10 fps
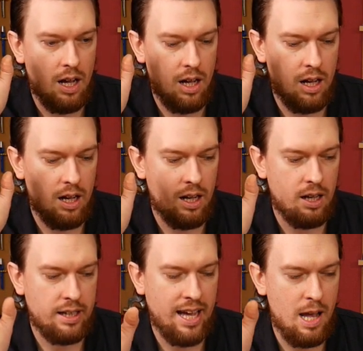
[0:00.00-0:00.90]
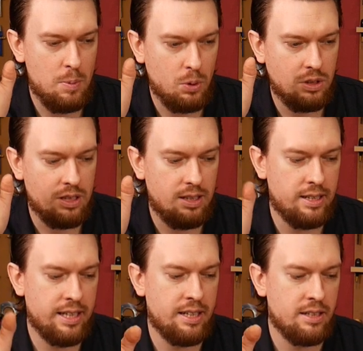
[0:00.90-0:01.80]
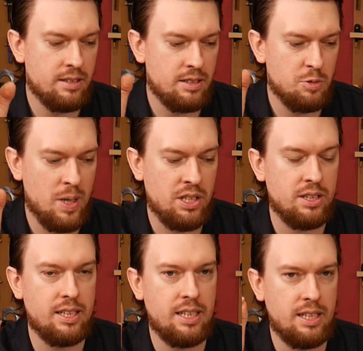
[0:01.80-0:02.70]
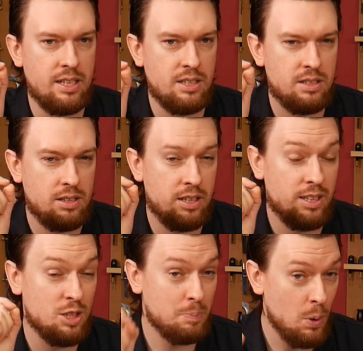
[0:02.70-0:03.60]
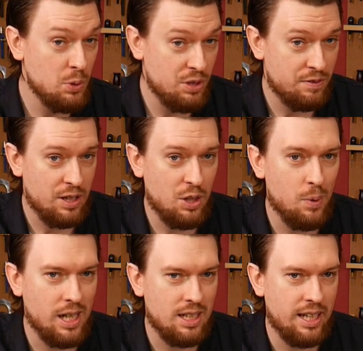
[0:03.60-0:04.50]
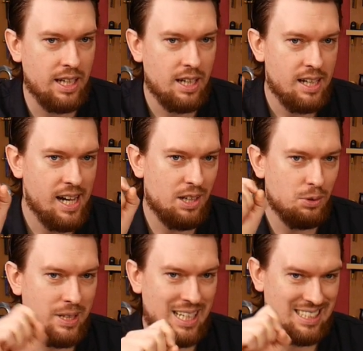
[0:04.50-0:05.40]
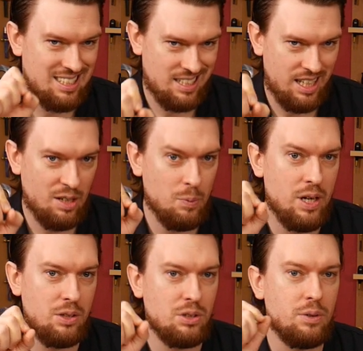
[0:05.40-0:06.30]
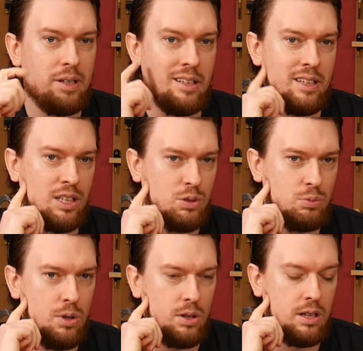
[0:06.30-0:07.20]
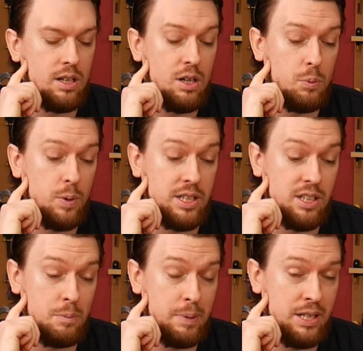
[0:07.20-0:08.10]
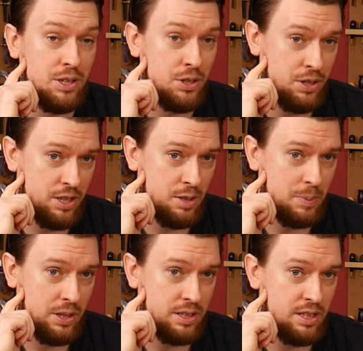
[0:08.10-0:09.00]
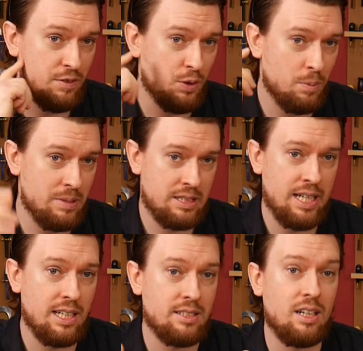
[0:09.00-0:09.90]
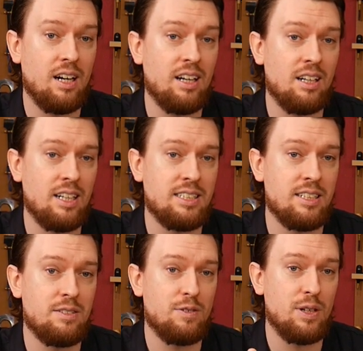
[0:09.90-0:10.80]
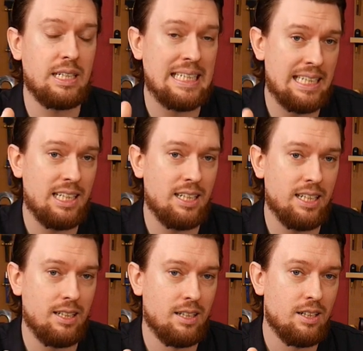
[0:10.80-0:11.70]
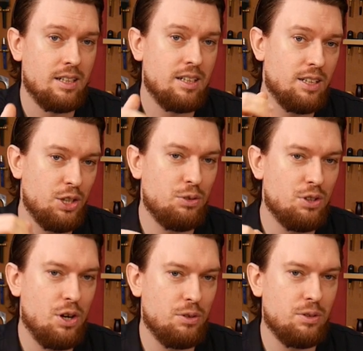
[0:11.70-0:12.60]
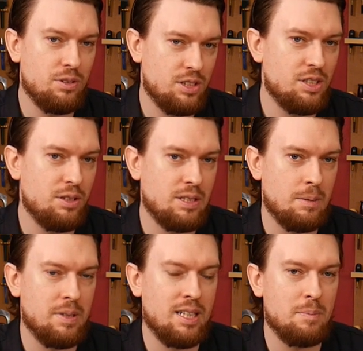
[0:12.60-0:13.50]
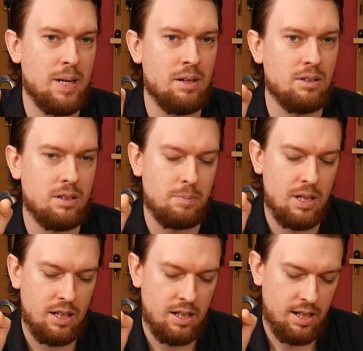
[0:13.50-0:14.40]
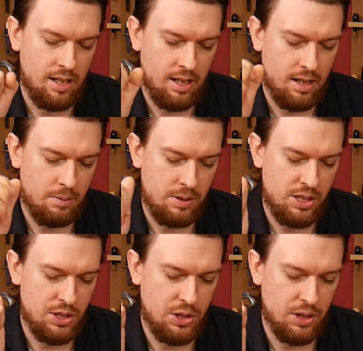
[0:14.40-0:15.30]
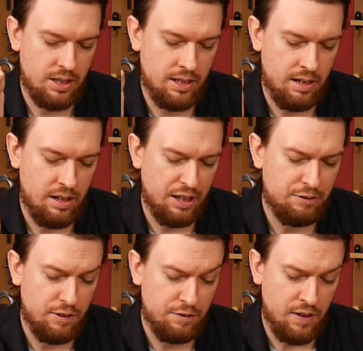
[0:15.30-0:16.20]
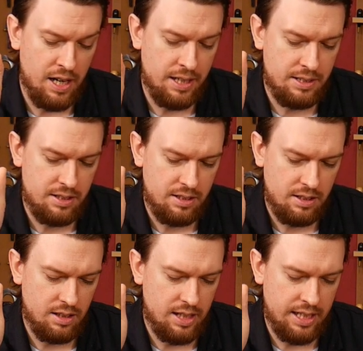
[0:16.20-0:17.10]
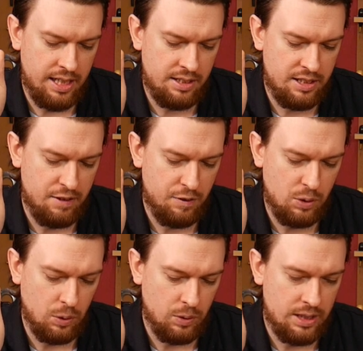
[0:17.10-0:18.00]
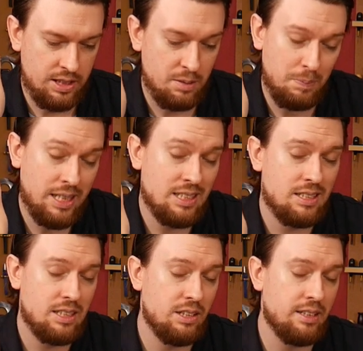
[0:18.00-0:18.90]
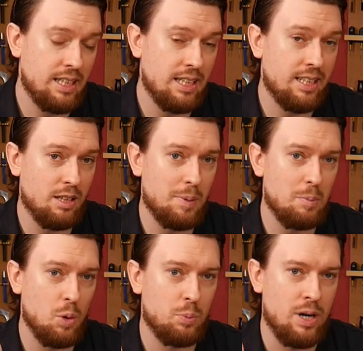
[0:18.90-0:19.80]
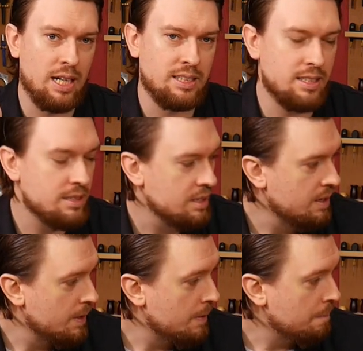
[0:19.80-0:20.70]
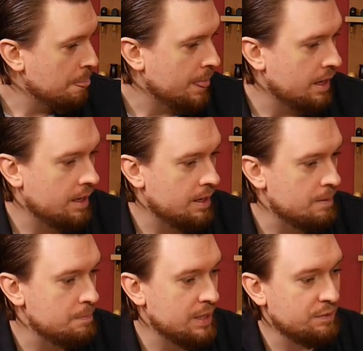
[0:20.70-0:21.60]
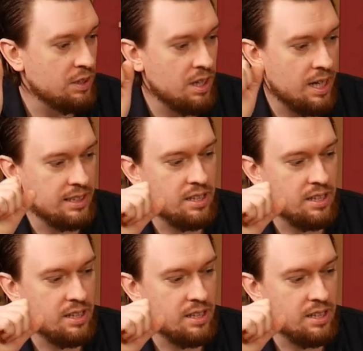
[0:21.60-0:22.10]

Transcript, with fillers: uh, cabled linen especially is going to expose you very quickly and you'll get to see where you're doing things wrong which can be good because if your mistakes are highlighted very clearly, you know to do something about them, uh, which is good. Now, if you find linen difficult, it just means you need a little bit more practice. Um, but if you like